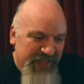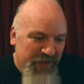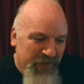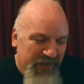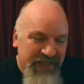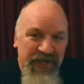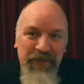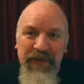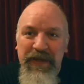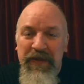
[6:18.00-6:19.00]
Someone to
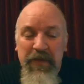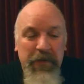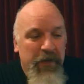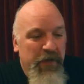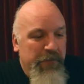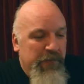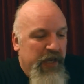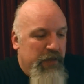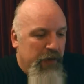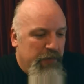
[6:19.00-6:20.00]
tell me. Um,
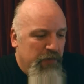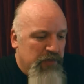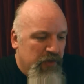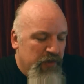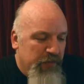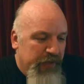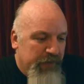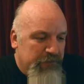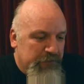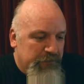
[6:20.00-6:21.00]
anyway, what was I on
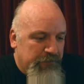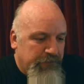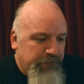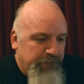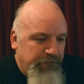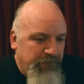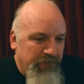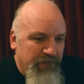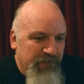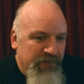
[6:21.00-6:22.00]
about?
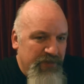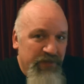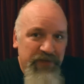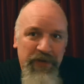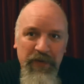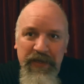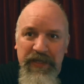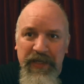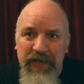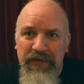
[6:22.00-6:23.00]
I've no
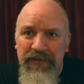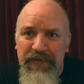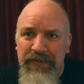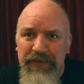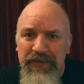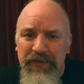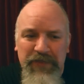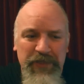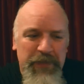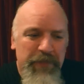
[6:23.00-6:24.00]
idea because cause
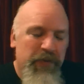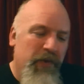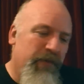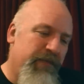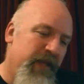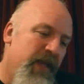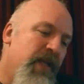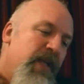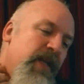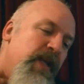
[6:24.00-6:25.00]
I've just been put off there.
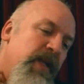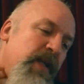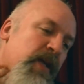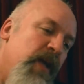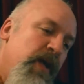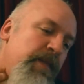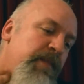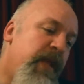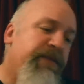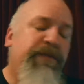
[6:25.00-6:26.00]

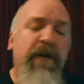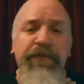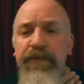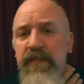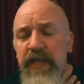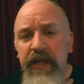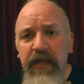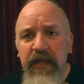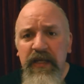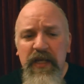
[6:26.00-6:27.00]
Um, yeah,
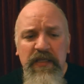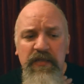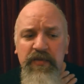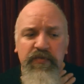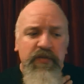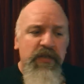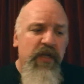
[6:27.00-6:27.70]
5%. It doesn't...